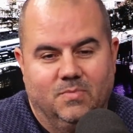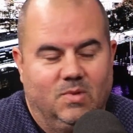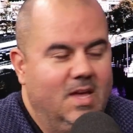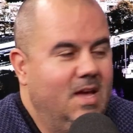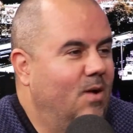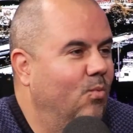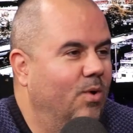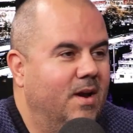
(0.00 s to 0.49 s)

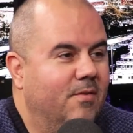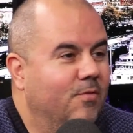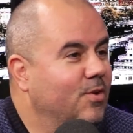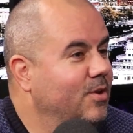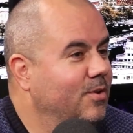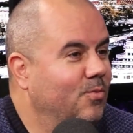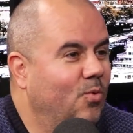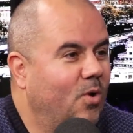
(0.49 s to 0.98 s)
whatever
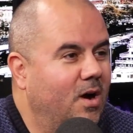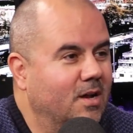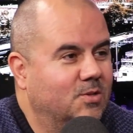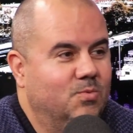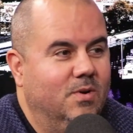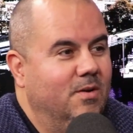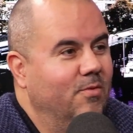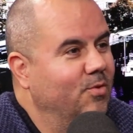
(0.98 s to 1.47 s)
you
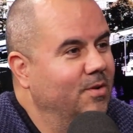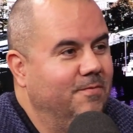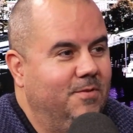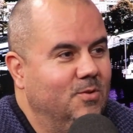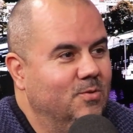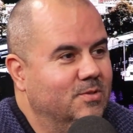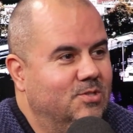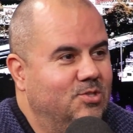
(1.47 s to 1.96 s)
watched, whatever
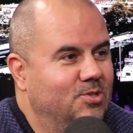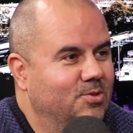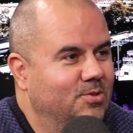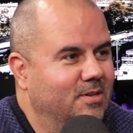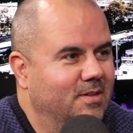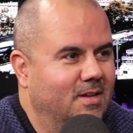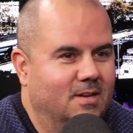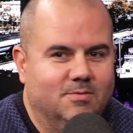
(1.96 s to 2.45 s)
influenced
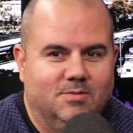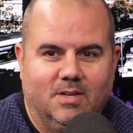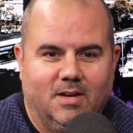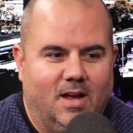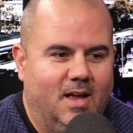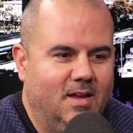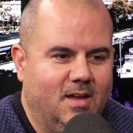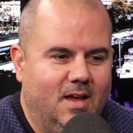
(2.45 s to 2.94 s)
you, and then it's
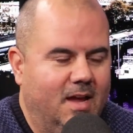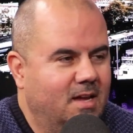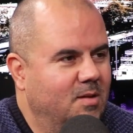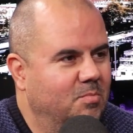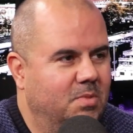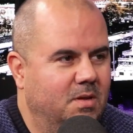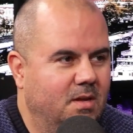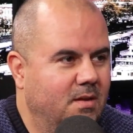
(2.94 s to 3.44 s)
like, I
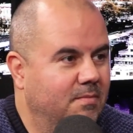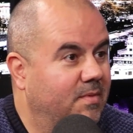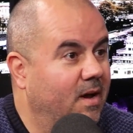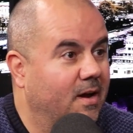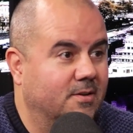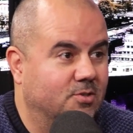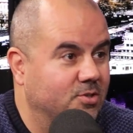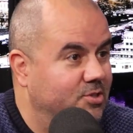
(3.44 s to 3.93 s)
can be
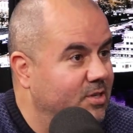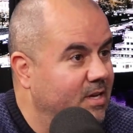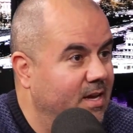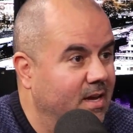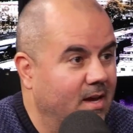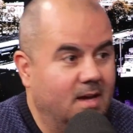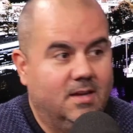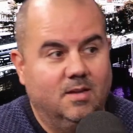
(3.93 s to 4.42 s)
Dr.
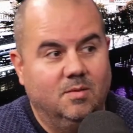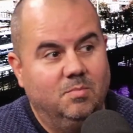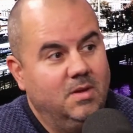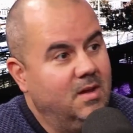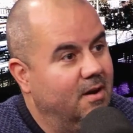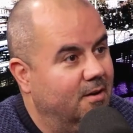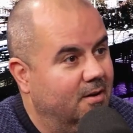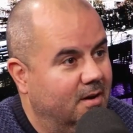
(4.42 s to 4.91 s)
J. I can
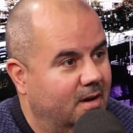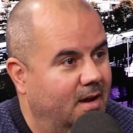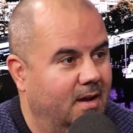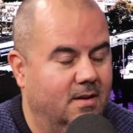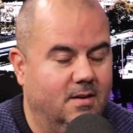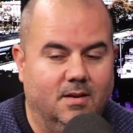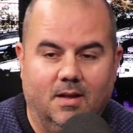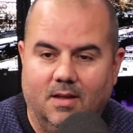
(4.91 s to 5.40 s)
be Eric
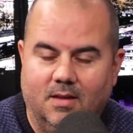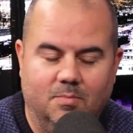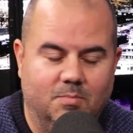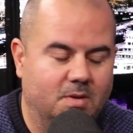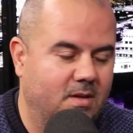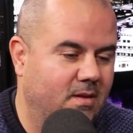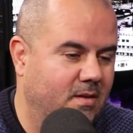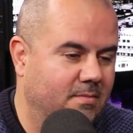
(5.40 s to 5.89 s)
Hayden. I can
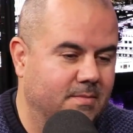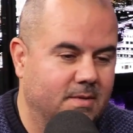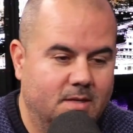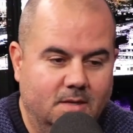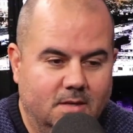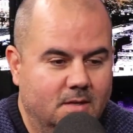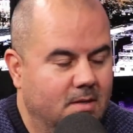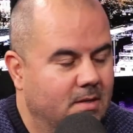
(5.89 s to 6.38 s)
be,
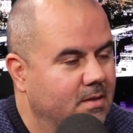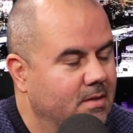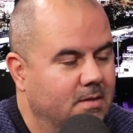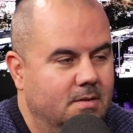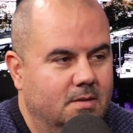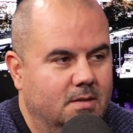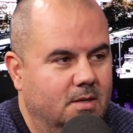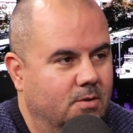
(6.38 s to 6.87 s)

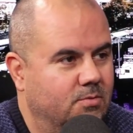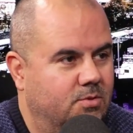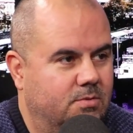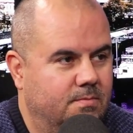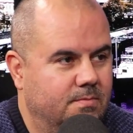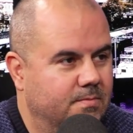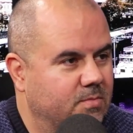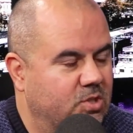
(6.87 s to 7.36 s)

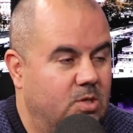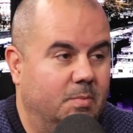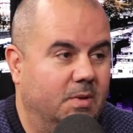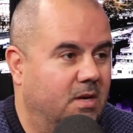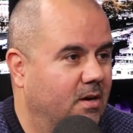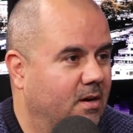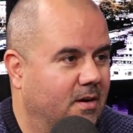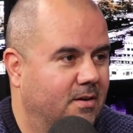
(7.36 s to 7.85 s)

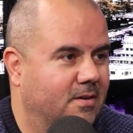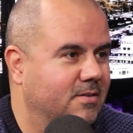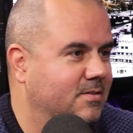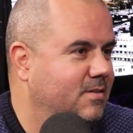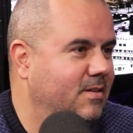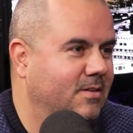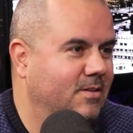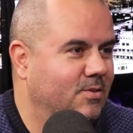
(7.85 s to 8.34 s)
Jimmy
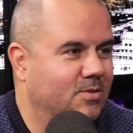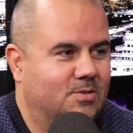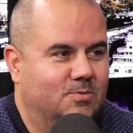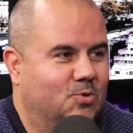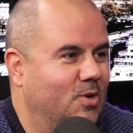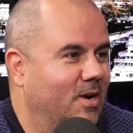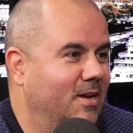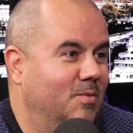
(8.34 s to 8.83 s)
Connors, and you
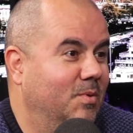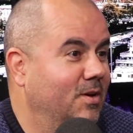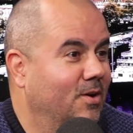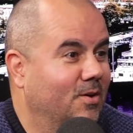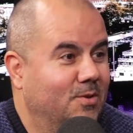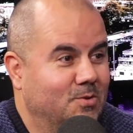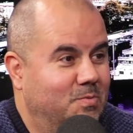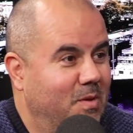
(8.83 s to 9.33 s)
just try to be
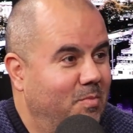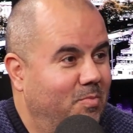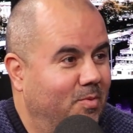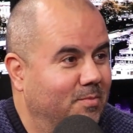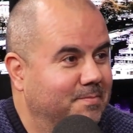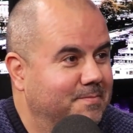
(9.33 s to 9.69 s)
all those people.